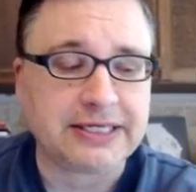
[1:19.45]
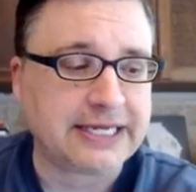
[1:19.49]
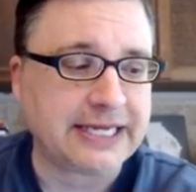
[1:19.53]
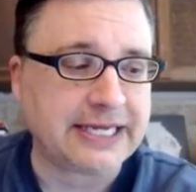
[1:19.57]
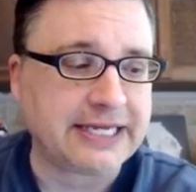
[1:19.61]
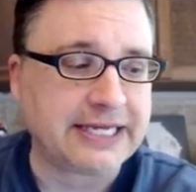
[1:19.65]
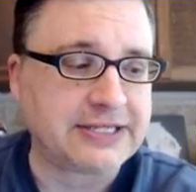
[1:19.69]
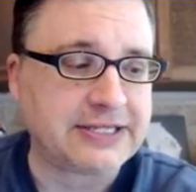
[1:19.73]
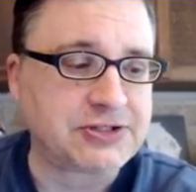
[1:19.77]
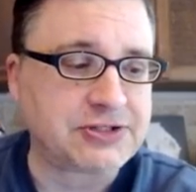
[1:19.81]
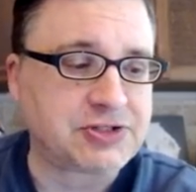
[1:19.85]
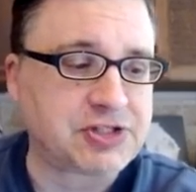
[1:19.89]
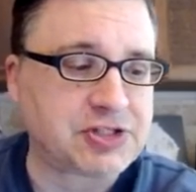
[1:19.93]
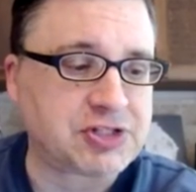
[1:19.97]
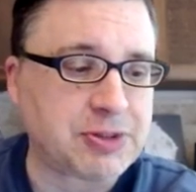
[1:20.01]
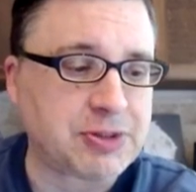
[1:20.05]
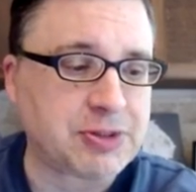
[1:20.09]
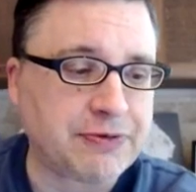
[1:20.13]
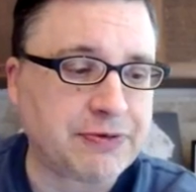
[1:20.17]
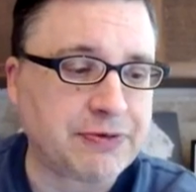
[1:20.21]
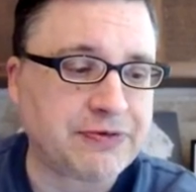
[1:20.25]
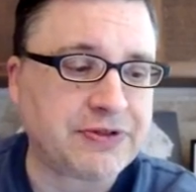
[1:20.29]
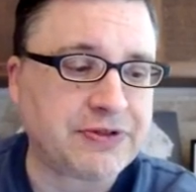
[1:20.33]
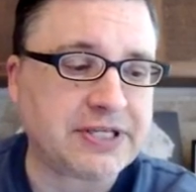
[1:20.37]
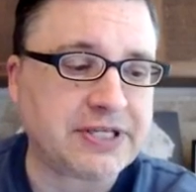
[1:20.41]
And some
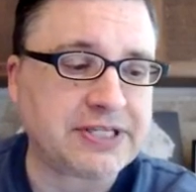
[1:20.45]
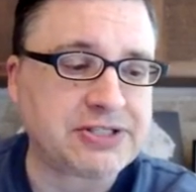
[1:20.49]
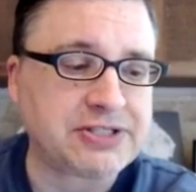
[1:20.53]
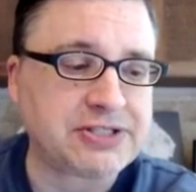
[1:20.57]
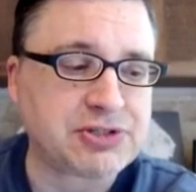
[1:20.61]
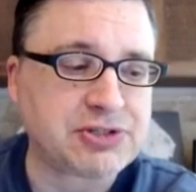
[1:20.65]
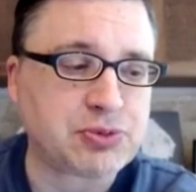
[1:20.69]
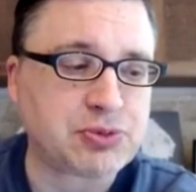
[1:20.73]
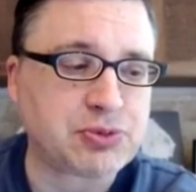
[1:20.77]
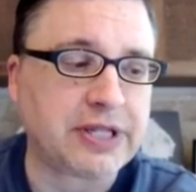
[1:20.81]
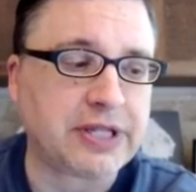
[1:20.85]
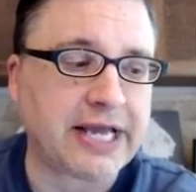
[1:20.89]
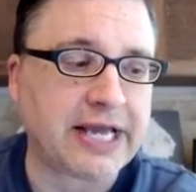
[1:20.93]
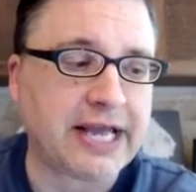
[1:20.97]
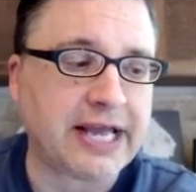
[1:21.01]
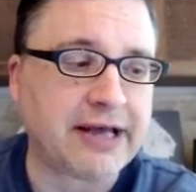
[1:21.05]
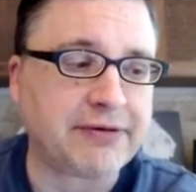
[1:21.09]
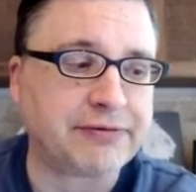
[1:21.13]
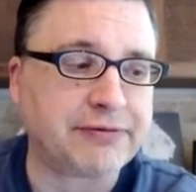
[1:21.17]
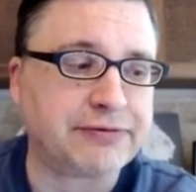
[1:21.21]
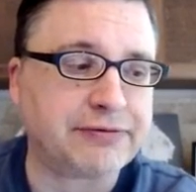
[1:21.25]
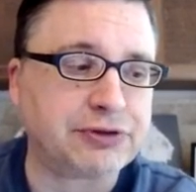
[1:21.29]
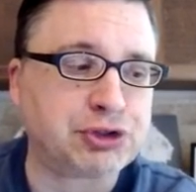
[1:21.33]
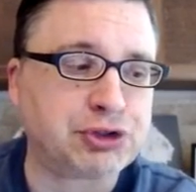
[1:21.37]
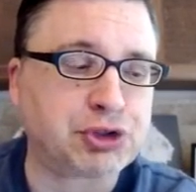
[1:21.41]
of this will
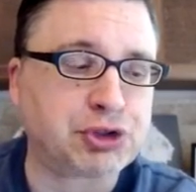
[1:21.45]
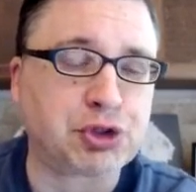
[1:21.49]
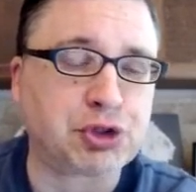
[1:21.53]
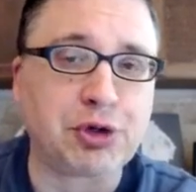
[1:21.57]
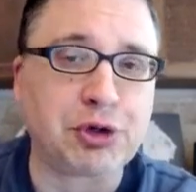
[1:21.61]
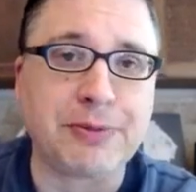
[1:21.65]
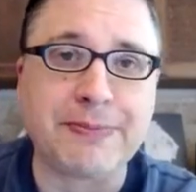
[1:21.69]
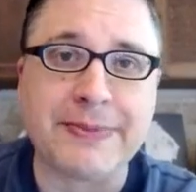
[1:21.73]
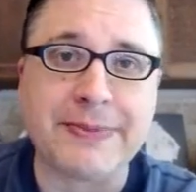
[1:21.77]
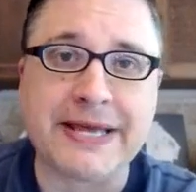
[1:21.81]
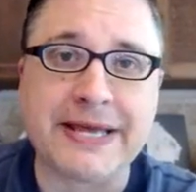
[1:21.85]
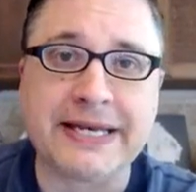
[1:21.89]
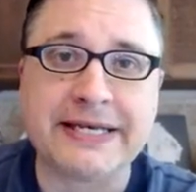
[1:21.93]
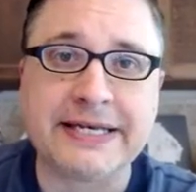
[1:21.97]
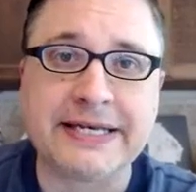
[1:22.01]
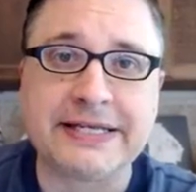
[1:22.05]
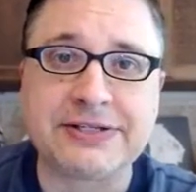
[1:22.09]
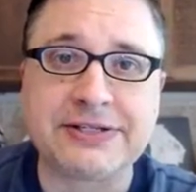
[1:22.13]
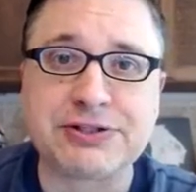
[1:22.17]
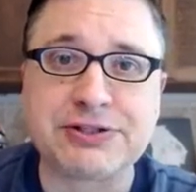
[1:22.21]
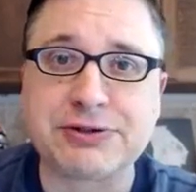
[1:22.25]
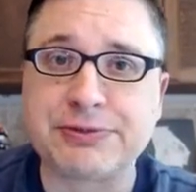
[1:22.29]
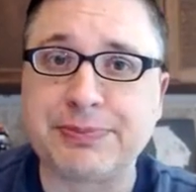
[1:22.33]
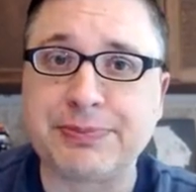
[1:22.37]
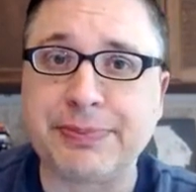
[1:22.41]
have
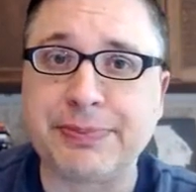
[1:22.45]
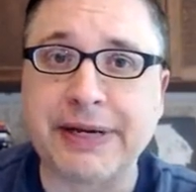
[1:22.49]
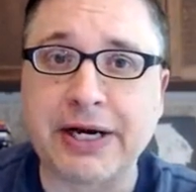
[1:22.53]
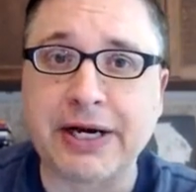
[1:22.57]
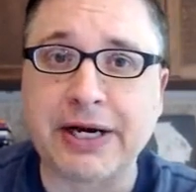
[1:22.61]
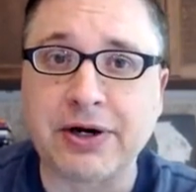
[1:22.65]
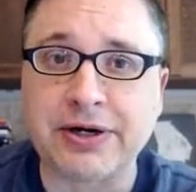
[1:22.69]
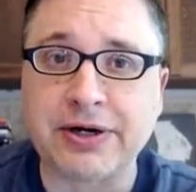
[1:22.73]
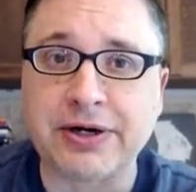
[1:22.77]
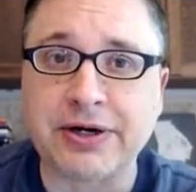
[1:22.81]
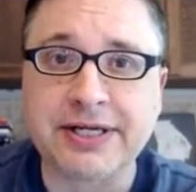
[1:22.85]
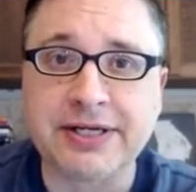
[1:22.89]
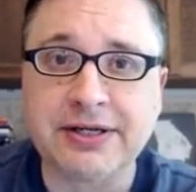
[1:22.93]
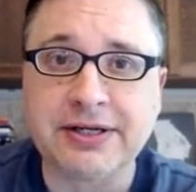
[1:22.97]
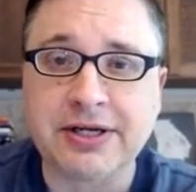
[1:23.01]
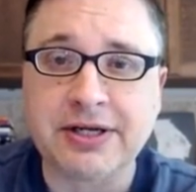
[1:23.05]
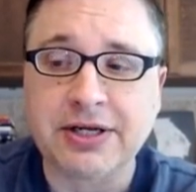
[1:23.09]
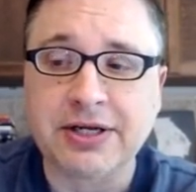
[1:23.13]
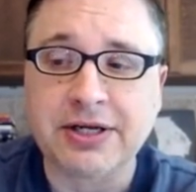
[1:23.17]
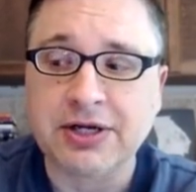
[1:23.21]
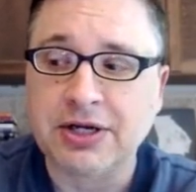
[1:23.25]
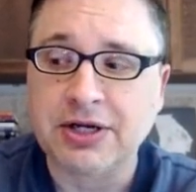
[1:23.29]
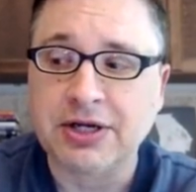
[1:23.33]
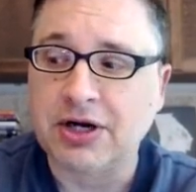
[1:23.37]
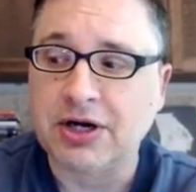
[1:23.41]
tremendous bearing
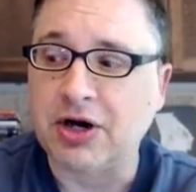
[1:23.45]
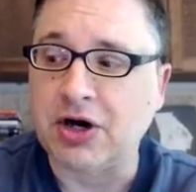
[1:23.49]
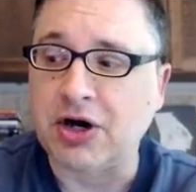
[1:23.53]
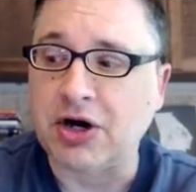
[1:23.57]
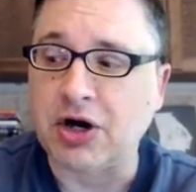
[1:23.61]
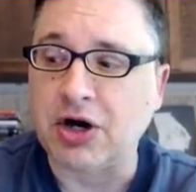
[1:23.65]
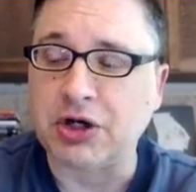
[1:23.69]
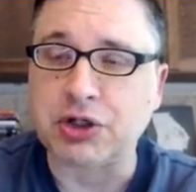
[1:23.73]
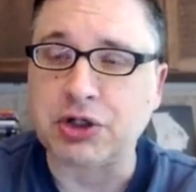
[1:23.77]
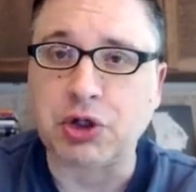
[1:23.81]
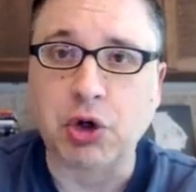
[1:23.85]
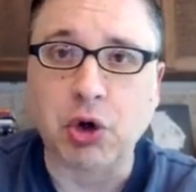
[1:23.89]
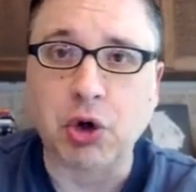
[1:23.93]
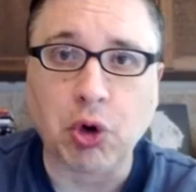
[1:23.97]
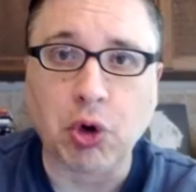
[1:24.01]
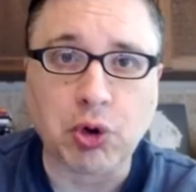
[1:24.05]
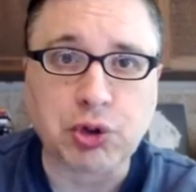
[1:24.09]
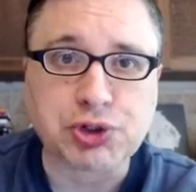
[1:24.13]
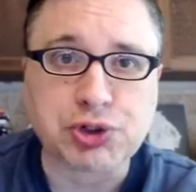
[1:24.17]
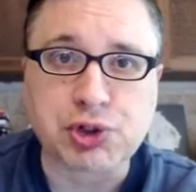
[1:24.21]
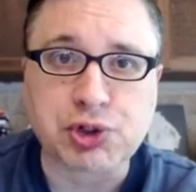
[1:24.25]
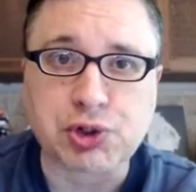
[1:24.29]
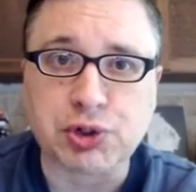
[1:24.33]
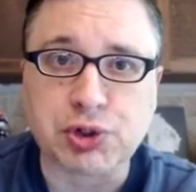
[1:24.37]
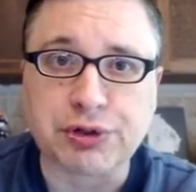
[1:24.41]
on
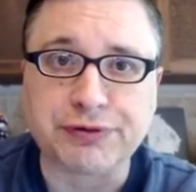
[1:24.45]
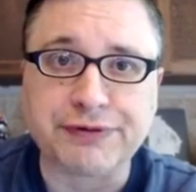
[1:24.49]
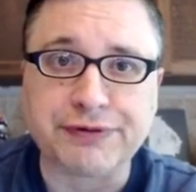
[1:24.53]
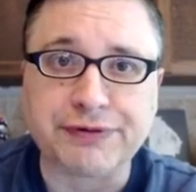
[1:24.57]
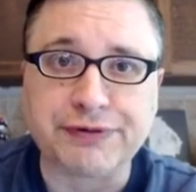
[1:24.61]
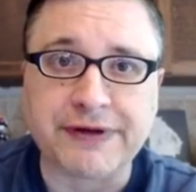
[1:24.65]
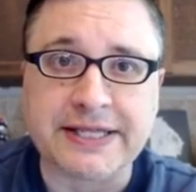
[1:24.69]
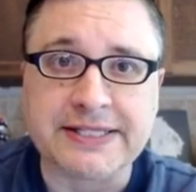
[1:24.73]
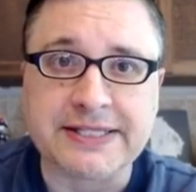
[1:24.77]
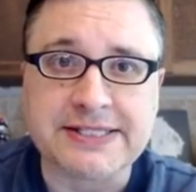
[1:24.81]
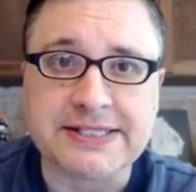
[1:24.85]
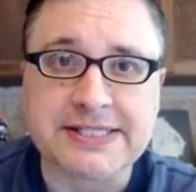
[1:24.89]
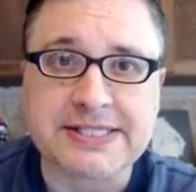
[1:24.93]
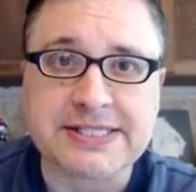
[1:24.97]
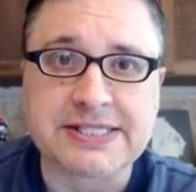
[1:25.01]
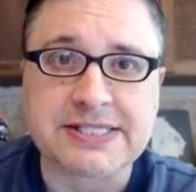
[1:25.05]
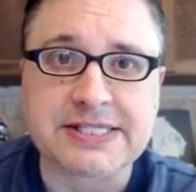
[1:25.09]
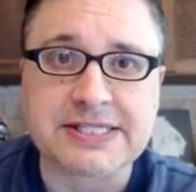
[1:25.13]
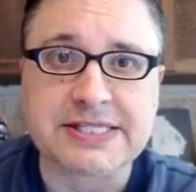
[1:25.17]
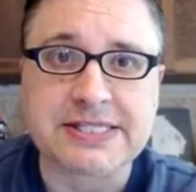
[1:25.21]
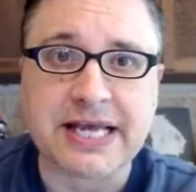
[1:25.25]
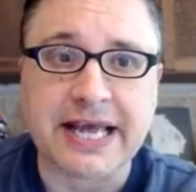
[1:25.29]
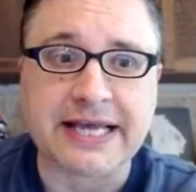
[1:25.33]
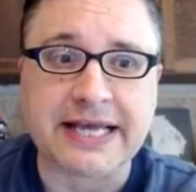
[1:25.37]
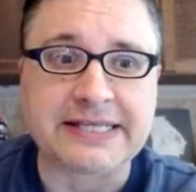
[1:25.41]
cultural
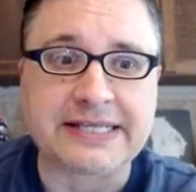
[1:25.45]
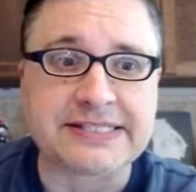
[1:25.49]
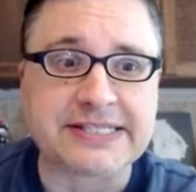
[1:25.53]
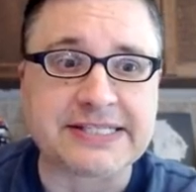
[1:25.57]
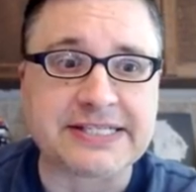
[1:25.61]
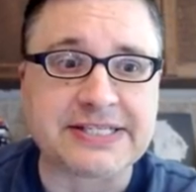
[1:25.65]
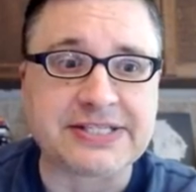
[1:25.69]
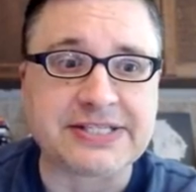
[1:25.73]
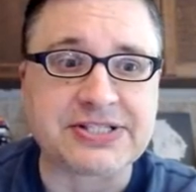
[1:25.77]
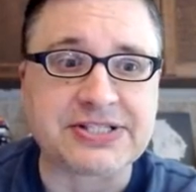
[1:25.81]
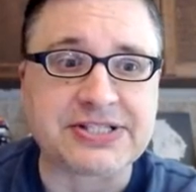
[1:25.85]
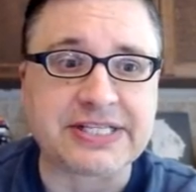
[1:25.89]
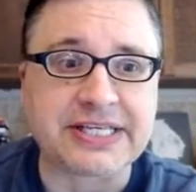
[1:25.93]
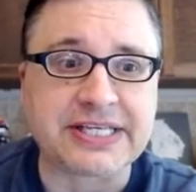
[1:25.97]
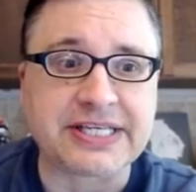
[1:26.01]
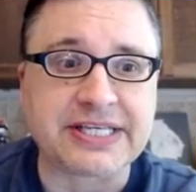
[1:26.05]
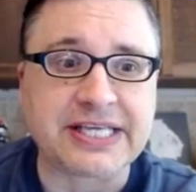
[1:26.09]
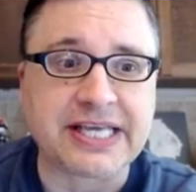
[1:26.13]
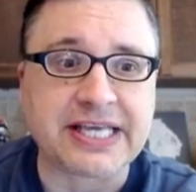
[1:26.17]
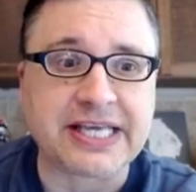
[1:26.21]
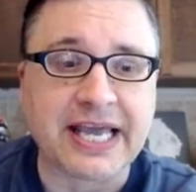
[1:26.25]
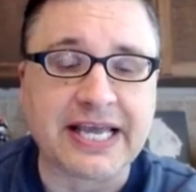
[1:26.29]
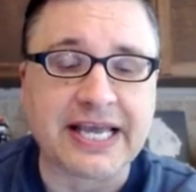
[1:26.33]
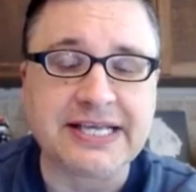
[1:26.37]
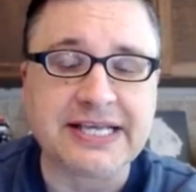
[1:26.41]
events, as is the
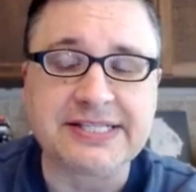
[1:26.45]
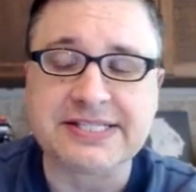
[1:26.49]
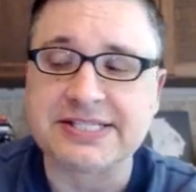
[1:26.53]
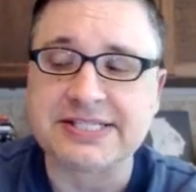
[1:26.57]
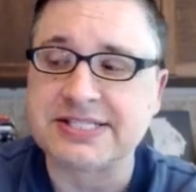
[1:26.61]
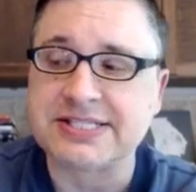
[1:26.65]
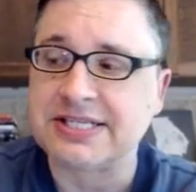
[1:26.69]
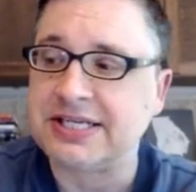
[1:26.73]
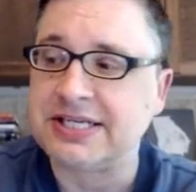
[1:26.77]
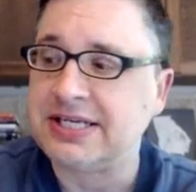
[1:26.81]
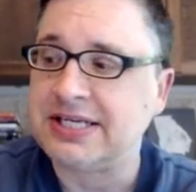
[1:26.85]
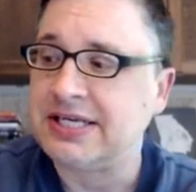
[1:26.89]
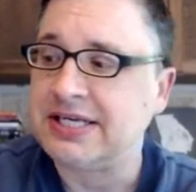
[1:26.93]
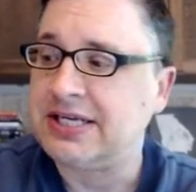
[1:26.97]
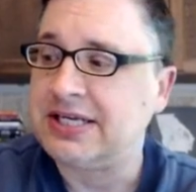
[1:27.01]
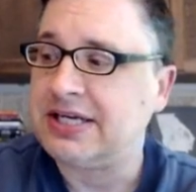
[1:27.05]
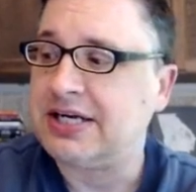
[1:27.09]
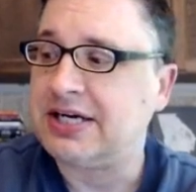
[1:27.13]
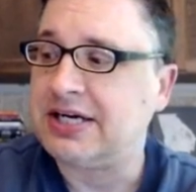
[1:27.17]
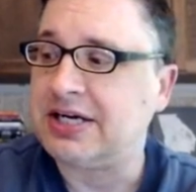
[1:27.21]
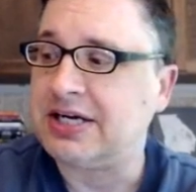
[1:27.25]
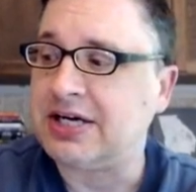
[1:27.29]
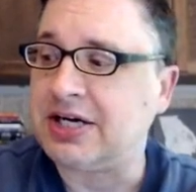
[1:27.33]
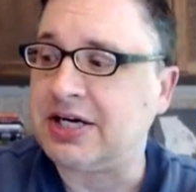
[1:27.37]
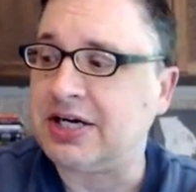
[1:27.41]
case
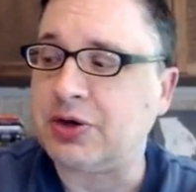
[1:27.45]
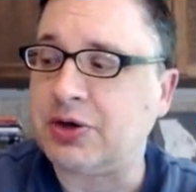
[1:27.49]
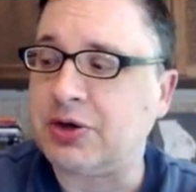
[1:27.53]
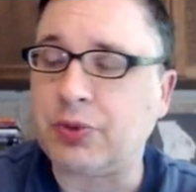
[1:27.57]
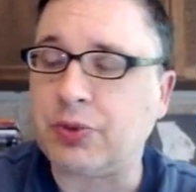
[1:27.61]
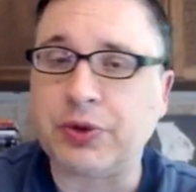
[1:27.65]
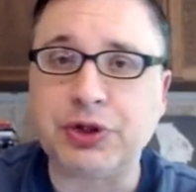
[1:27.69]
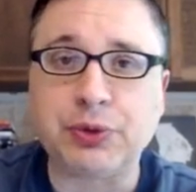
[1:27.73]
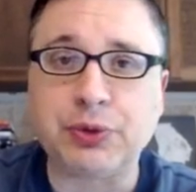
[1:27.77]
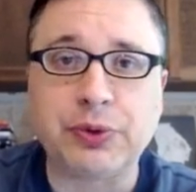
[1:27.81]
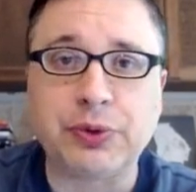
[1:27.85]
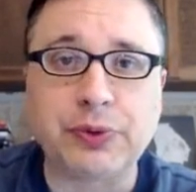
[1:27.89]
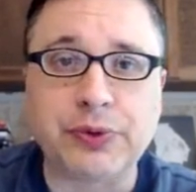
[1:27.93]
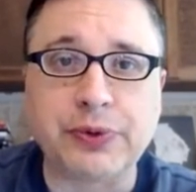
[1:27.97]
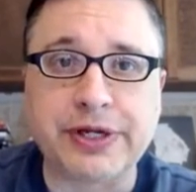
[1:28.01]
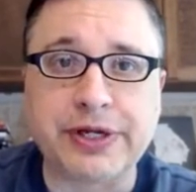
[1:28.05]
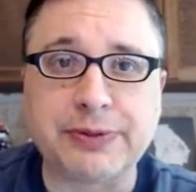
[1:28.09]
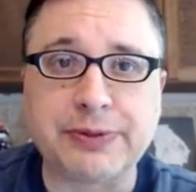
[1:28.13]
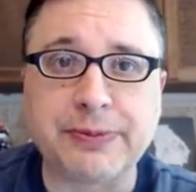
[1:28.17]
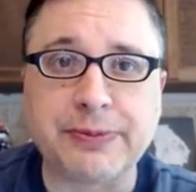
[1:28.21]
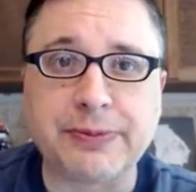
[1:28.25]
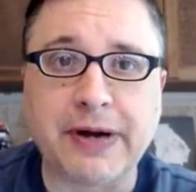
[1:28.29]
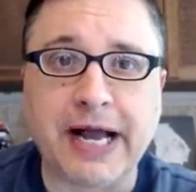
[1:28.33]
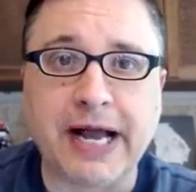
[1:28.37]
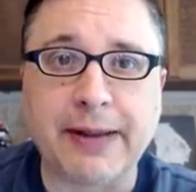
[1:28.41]
when you reread
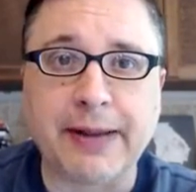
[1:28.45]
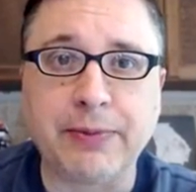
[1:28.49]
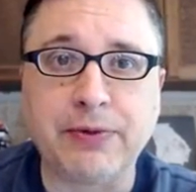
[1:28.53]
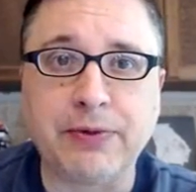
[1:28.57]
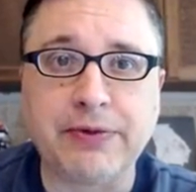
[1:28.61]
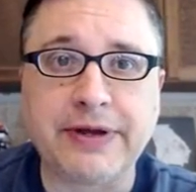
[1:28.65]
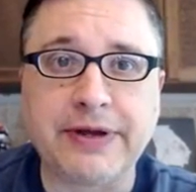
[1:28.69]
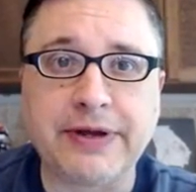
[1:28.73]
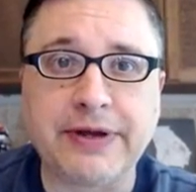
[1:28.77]
the Bible.